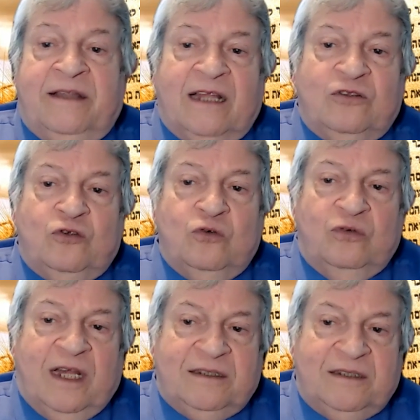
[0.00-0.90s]
that
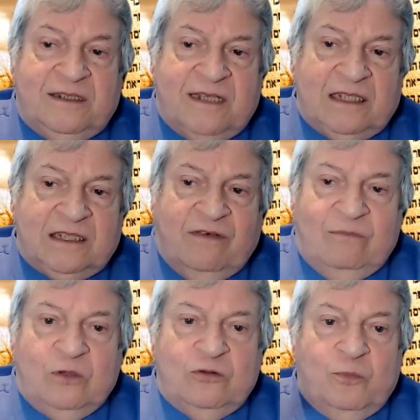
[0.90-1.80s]
dew that descends
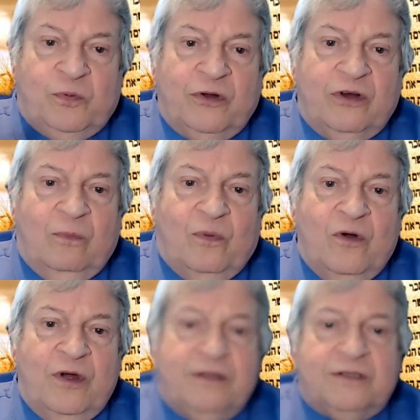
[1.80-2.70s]
from the supernal
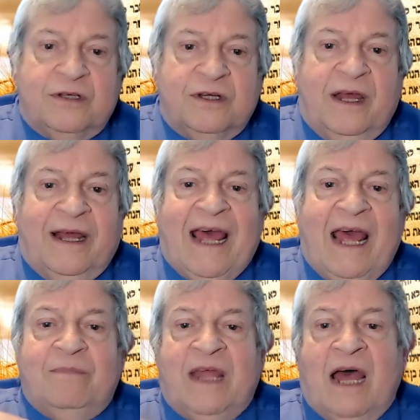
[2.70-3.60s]
points
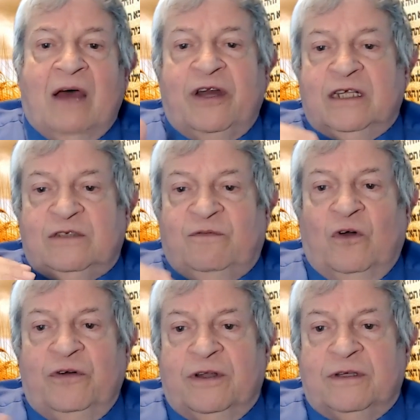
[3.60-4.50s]
came down in its
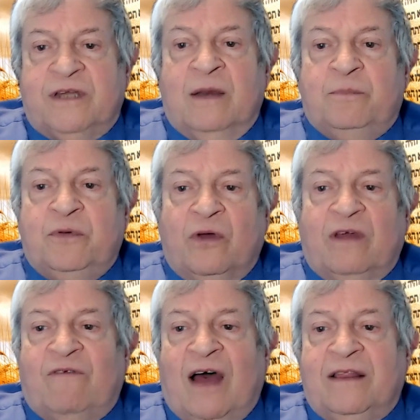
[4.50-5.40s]
fullness and
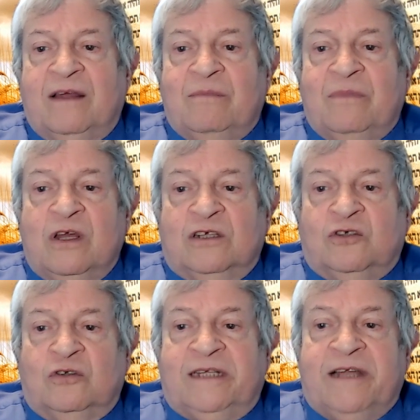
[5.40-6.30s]
purified them
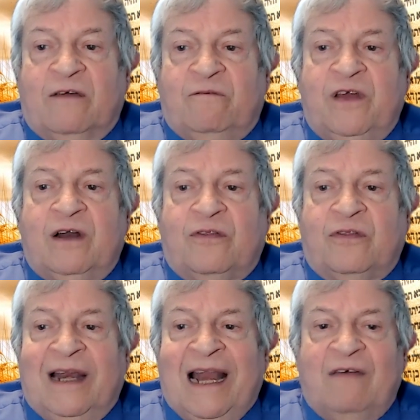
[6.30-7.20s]
so that their
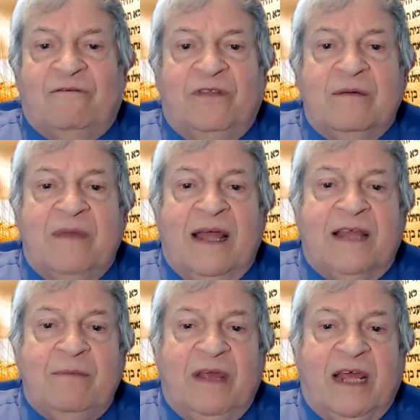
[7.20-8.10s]
filth left them
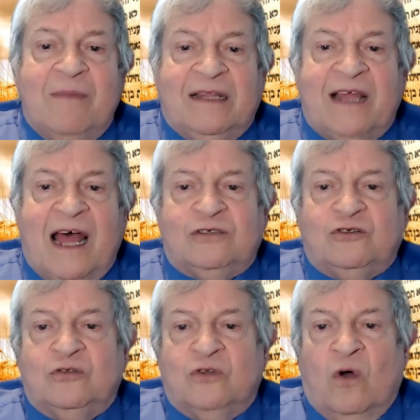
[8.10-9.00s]
and they became
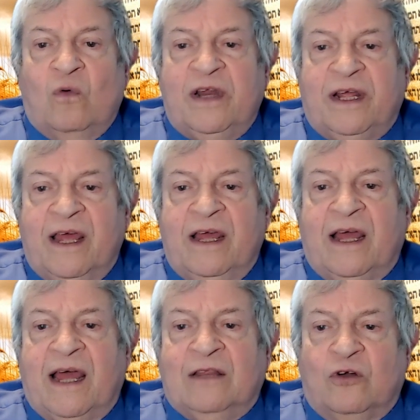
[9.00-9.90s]
attached to the holy
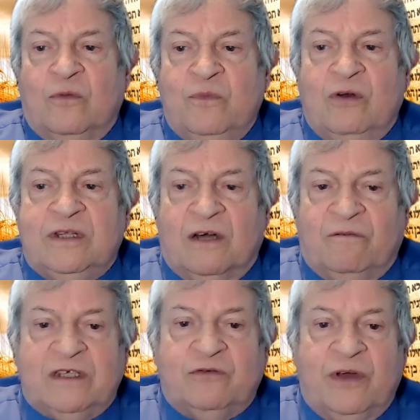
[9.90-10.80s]
king and the community
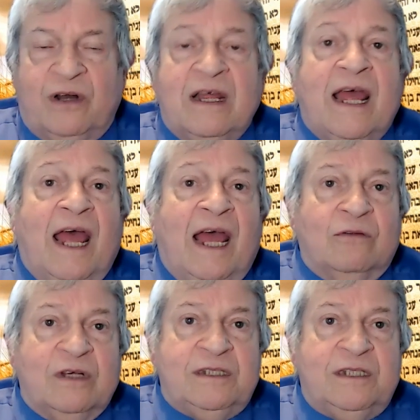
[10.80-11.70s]
of Israel
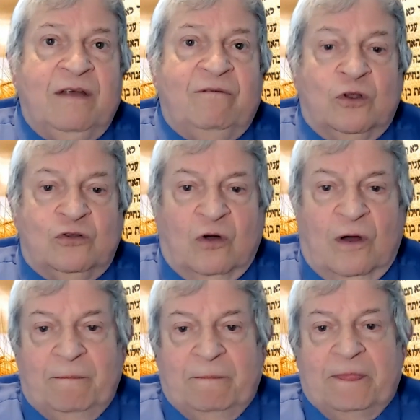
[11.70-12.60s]
and received the
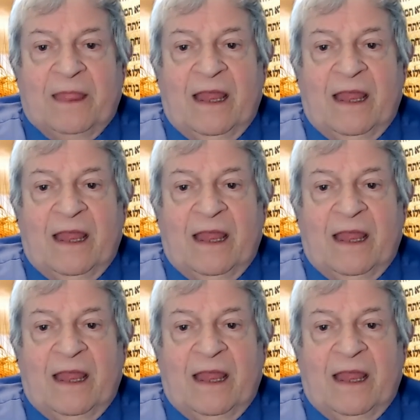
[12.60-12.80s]
Torah.